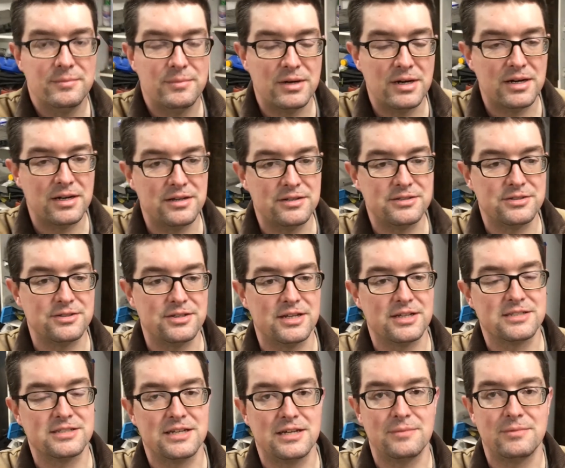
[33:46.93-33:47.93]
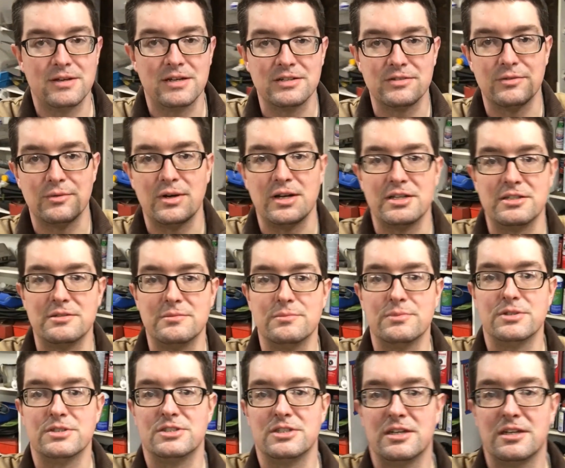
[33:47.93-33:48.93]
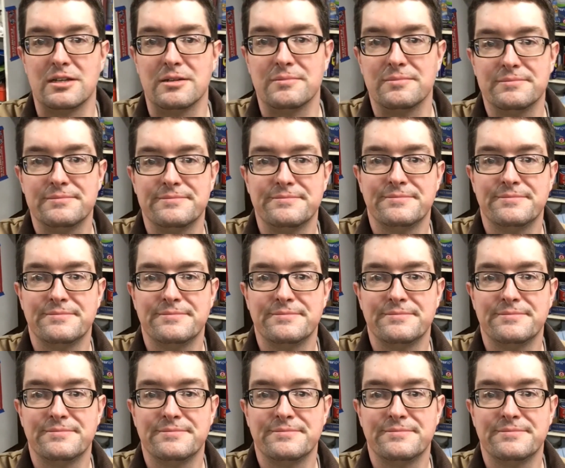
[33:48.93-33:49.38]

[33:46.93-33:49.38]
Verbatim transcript: But until next time, thanks for watching. Appreciate it.